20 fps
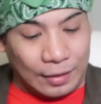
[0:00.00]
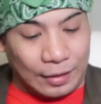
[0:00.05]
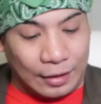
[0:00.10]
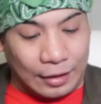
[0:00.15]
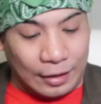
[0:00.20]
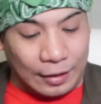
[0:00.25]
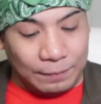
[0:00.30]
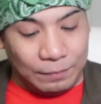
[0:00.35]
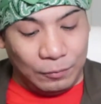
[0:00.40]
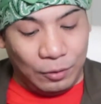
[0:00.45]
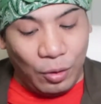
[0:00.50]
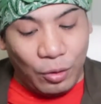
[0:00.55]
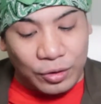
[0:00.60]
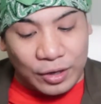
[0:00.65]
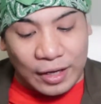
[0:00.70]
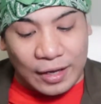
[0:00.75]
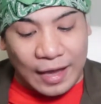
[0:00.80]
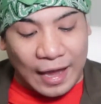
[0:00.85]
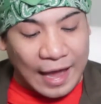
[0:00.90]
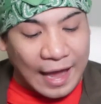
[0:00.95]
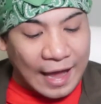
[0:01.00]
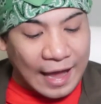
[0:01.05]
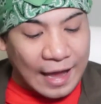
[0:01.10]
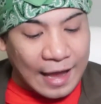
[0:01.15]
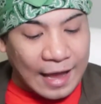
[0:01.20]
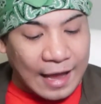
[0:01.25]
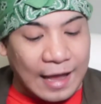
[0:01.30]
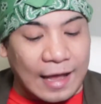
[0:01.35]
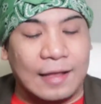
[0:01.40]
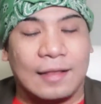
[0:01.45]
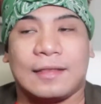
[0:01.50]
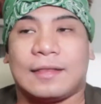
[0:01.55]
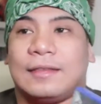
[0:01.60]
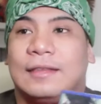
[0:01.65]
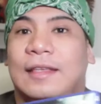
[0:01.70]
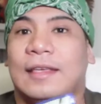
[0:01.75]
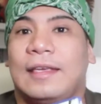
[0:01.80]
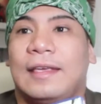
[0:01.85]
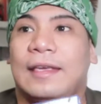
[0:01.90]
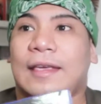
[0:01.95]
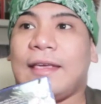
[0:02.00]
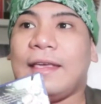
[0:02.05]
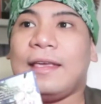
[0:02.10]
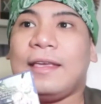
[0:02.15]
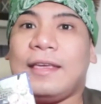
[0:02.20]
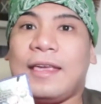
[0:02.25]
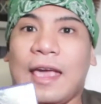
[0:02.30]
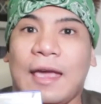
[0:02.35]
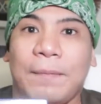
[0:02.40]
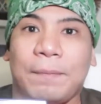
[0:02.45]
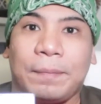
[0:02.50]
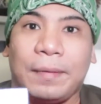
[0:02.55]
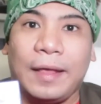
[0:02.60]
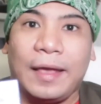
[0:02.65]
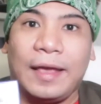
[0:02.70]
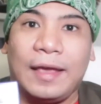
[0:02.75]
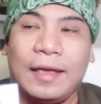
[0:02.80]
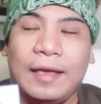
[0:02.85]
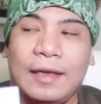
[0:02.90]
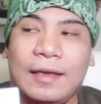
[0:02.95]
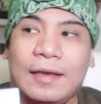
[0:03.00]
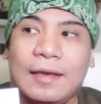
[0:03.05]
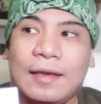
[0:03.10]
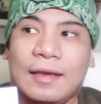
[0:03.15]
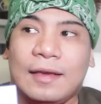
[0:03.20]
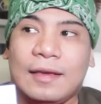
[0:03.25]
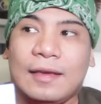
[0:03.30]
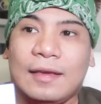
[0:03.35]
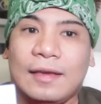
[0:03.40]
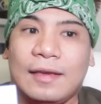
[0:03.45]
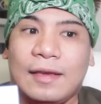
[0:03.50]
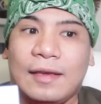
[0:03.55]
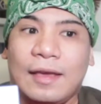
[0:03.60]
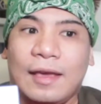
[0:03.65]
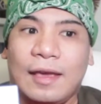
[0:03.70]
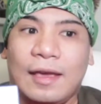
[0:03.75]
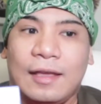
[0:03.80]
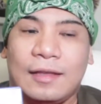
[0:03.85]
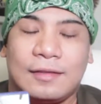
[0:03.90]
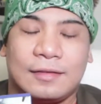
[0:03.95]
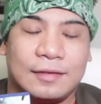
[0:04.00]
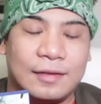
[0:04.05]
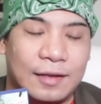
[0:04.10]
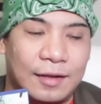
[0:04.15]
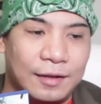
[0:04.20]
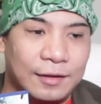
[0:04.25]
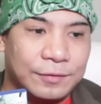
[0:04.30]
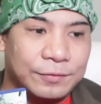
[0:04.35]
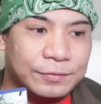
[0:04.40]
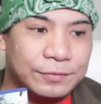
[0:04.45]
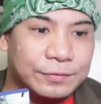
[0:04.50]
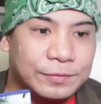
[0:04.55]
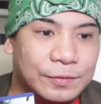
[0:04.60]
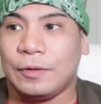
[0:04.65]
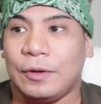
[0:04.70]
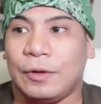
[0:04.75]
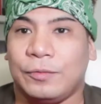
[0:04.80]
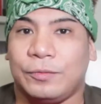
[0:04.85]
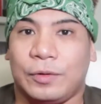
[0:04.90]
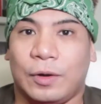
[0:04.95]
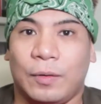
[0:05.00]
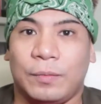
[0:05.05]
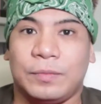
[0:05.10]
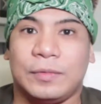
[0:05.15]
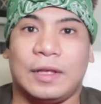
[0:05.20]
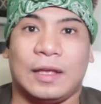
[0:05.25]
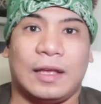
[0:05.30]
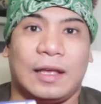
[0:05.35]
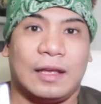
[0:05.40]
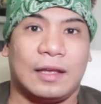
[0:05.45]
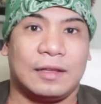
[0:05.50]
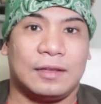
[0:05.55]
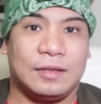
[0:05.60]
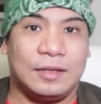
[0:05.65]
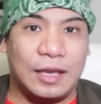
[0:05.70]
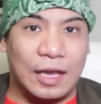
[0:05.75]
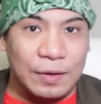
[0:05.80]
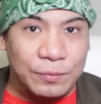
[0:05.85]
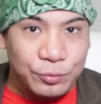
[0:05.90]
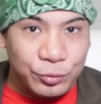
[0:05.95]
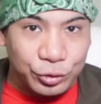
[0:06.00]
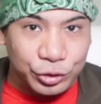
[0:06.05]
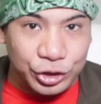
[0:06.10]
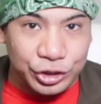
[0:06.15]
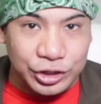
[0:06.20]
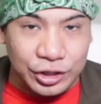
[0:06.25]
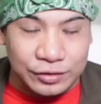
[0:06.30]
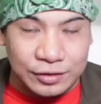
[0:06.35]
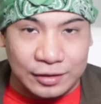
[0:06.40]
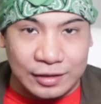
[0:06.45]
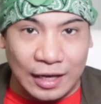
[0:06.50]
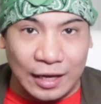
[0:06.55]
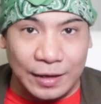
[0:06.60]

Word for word: Um, looking at the gameplay itself from the game footages that